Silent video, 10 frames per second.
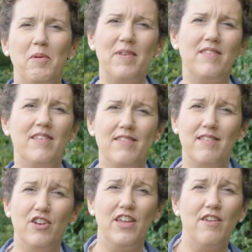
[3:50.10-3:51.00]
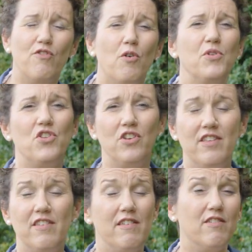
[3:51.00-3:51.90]
business is looking for
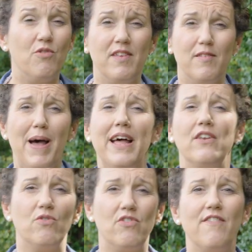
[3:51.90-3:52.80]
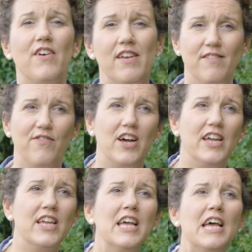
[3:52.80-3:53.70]
opportunities to expand or diversify,
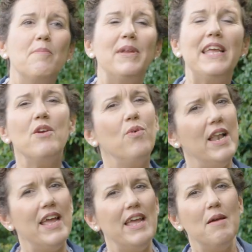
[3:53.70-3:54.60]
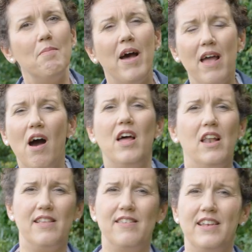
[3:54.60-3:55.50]
but equally it might
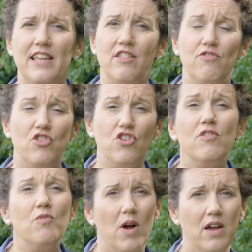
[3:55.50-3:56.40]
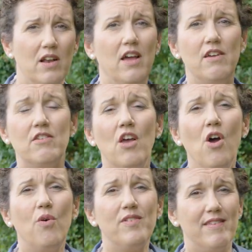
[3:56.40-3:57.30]
highlight the need to reduce workload
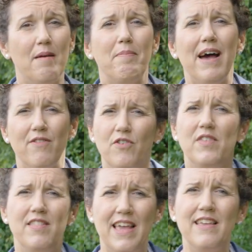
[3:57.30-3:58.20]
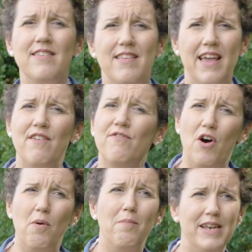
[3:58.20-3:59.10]
or step back from the day-to-day
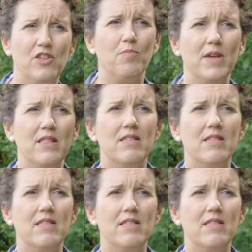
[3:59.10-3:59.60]
farm management.